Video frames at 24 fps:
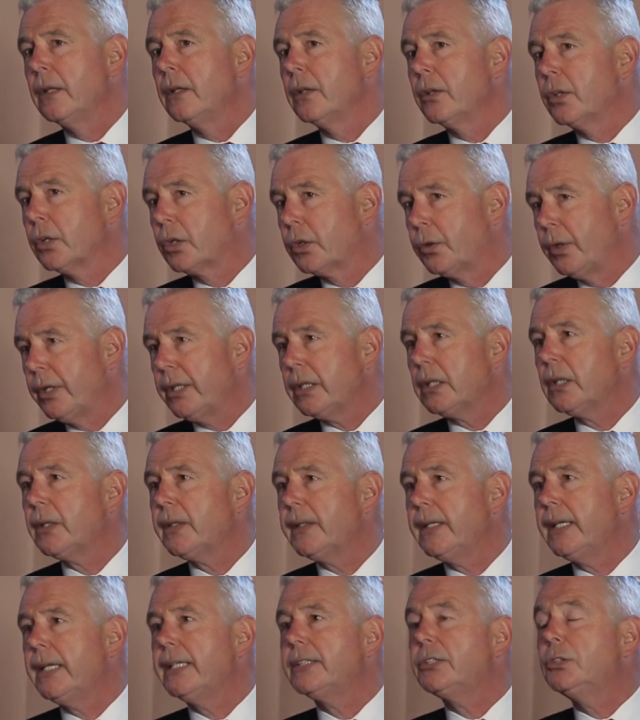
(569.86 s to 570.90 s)
The critical
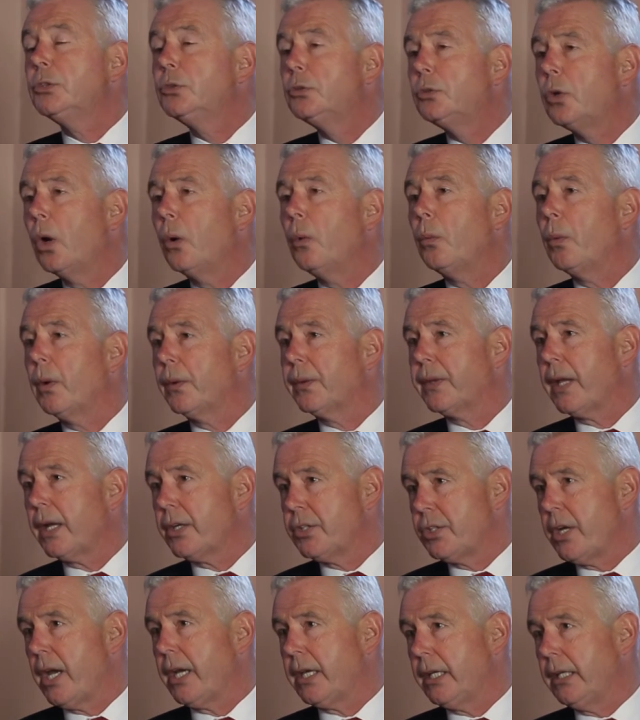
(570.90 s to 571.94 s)
thing is you don't want that
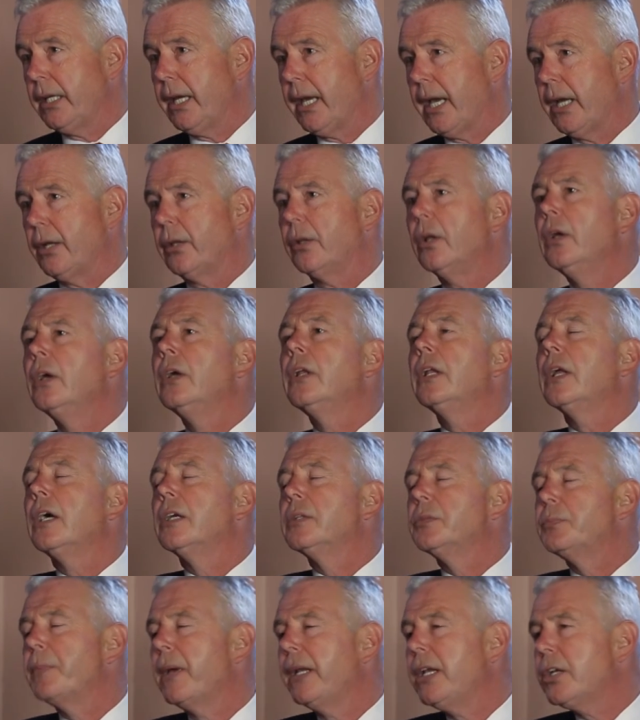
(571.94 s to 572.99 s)
check in your hand.
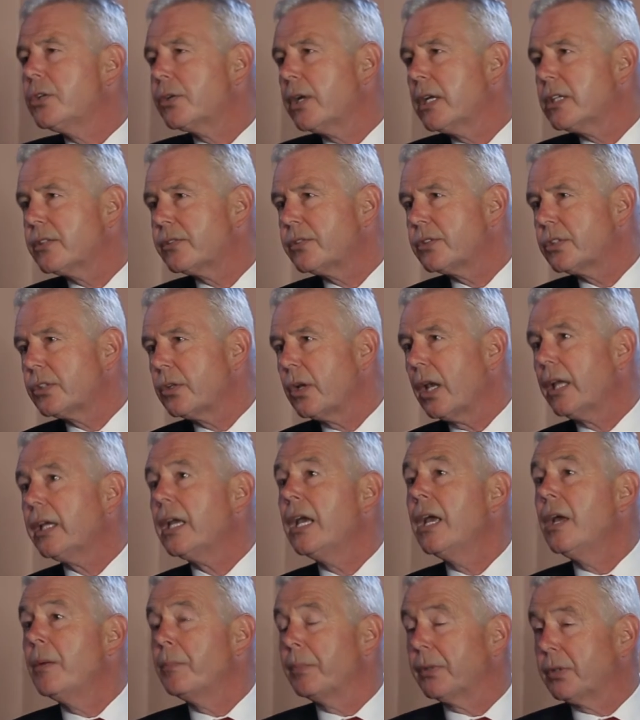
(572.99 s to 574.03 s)
As many transfers as you
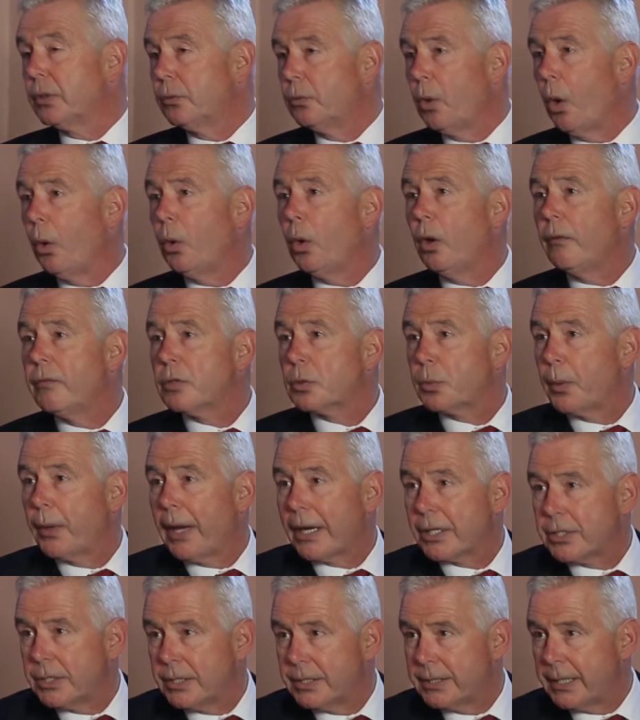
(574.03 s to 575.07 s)
like, but the rollovers where you
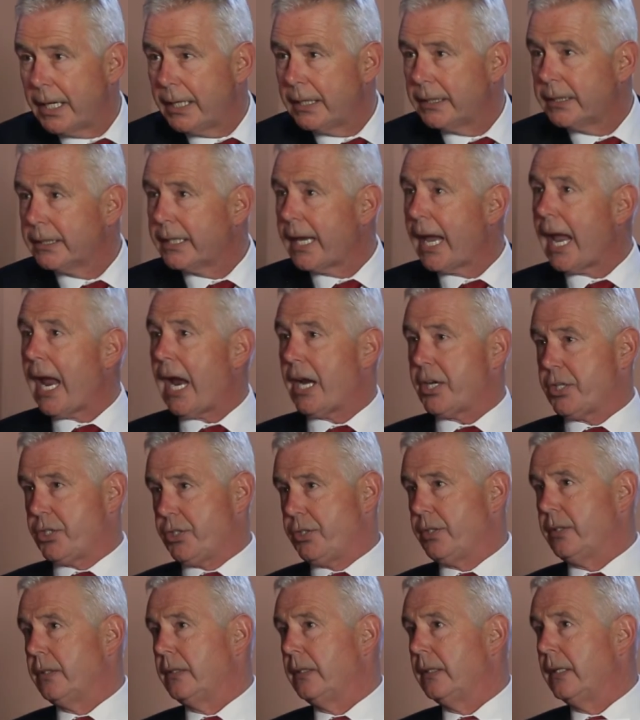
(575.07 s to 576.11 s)
actually take the
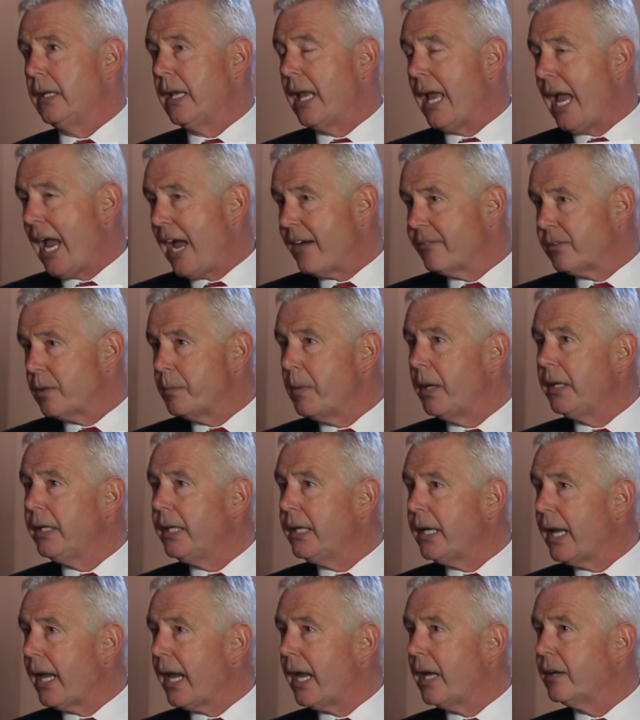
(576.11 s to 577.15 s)
cash, have the money
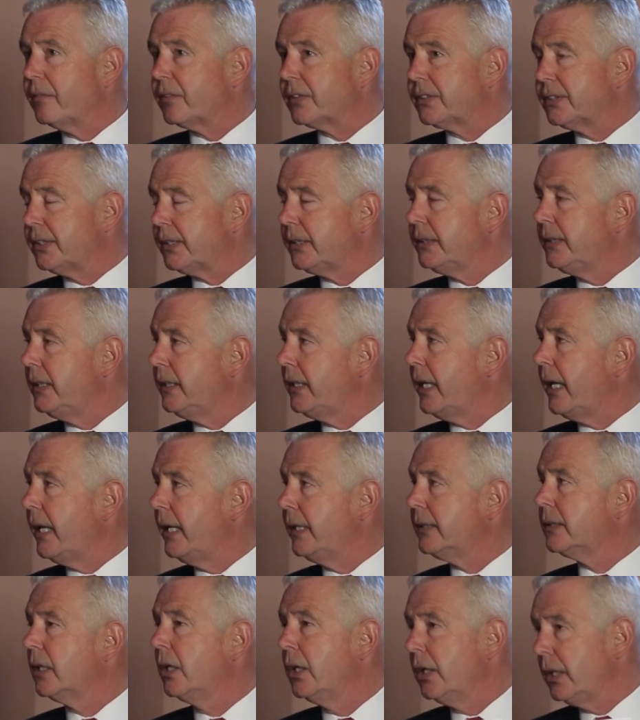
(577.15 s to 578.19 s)
in your hand for 60
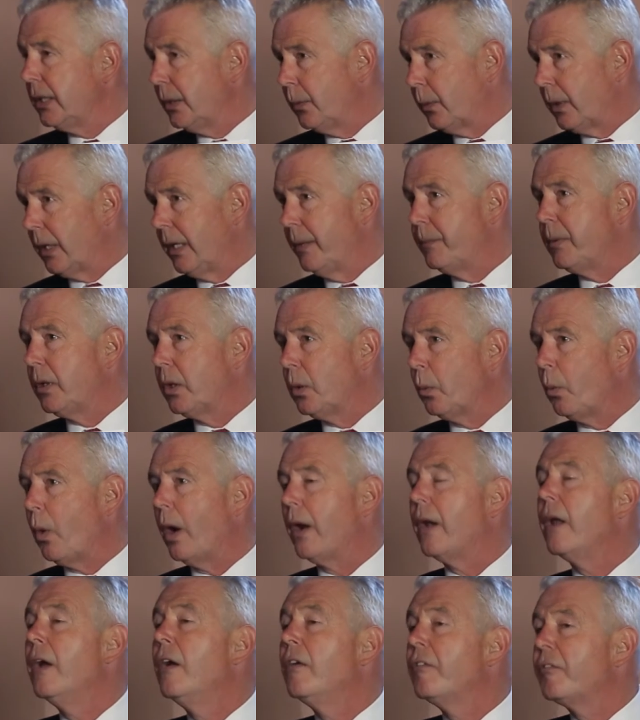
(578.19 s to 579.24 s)
days, you want to limit it to
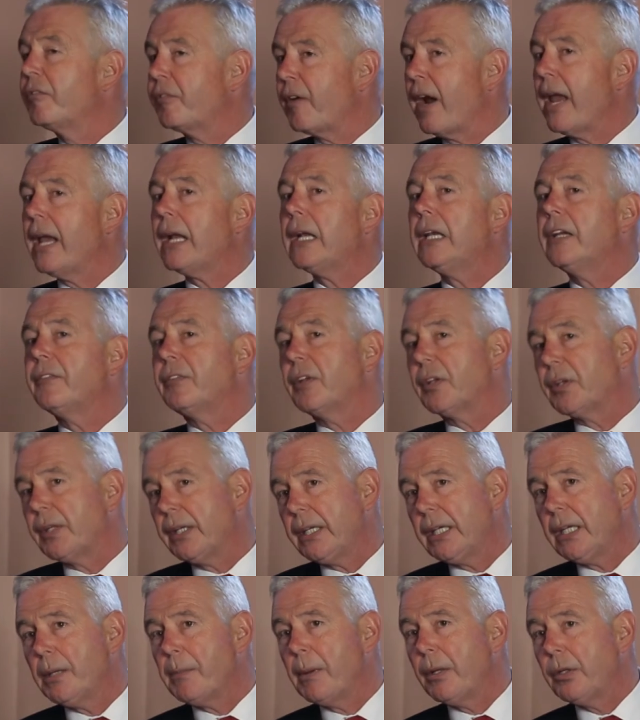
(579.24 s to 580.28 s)
one. Frankly, if you're
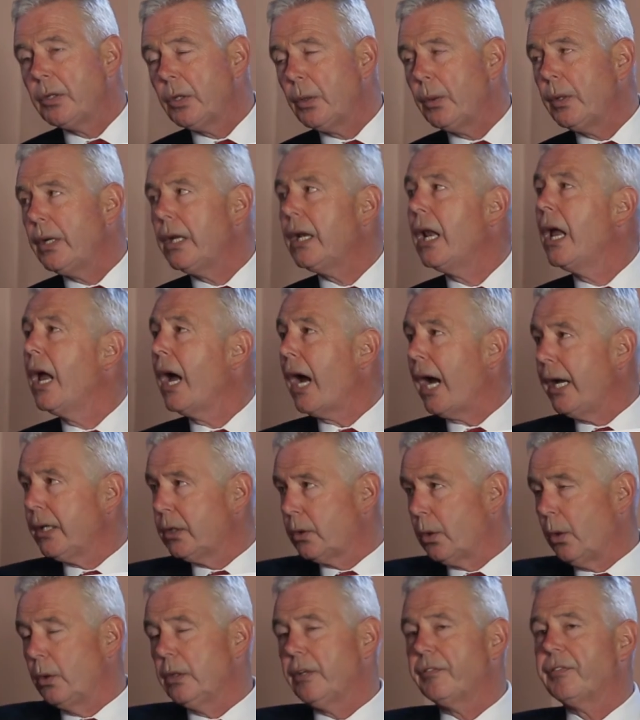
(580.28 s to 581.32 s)
thinking about doing it,
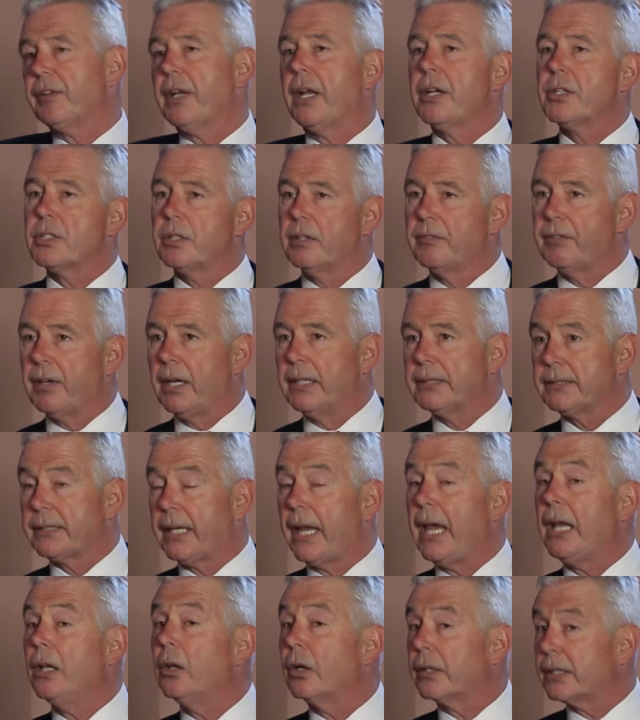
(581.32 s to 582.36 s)
I'd call your financial advisor,
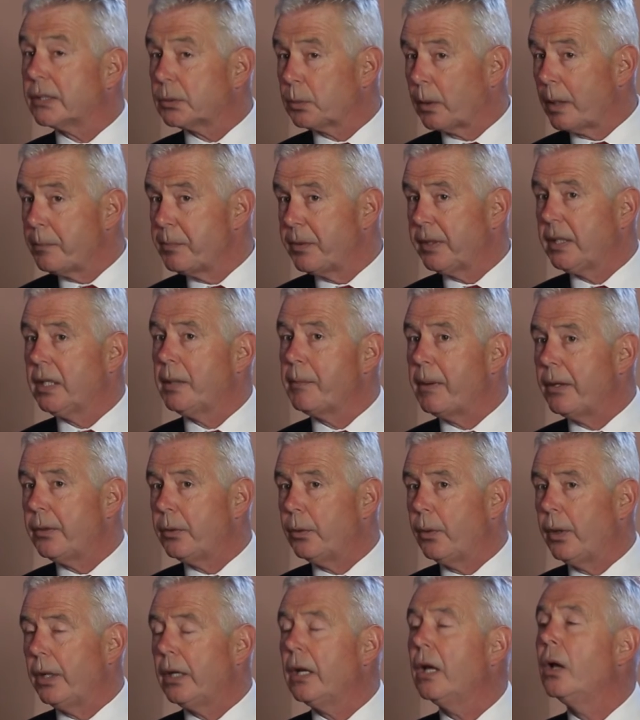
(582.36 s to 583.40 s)
hey, look, this is what I'm thinking about
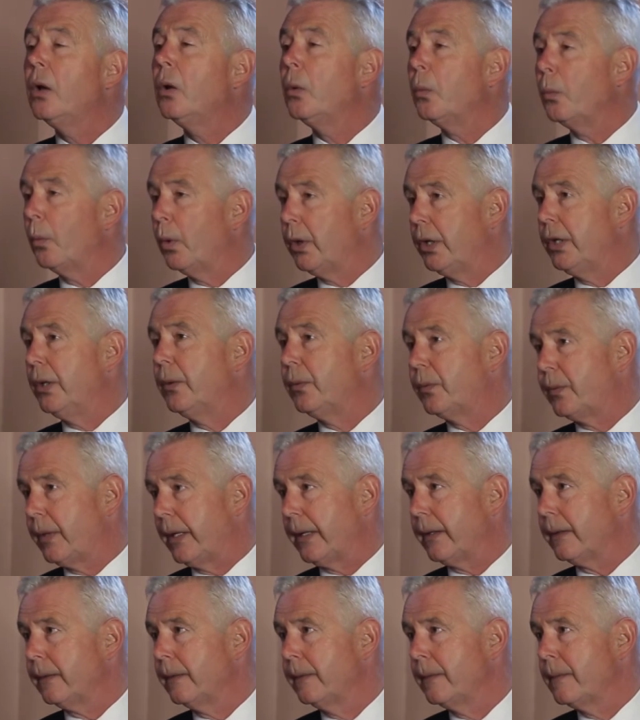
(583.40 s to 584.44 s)
doing. What do you think?